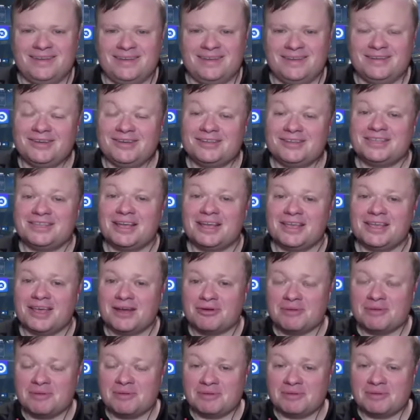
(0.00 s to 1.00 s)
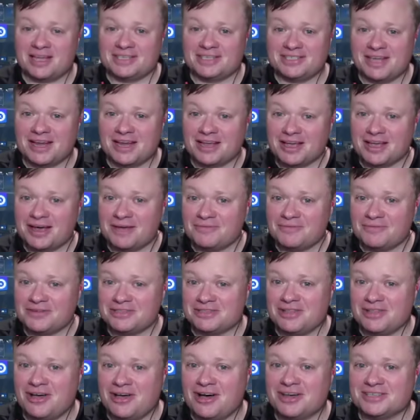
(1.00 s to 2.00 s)
well, it's not. You got to remember that's not a
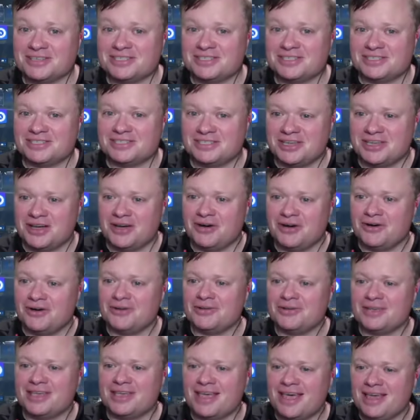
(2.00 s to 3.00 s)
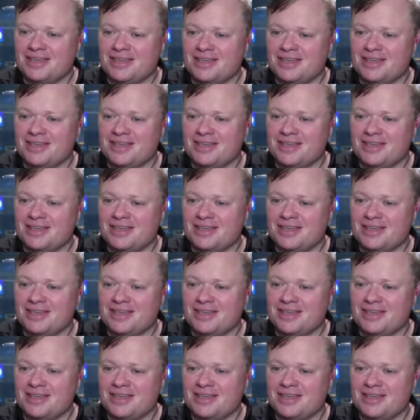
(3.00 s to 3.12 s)
conference loss, so I know can't,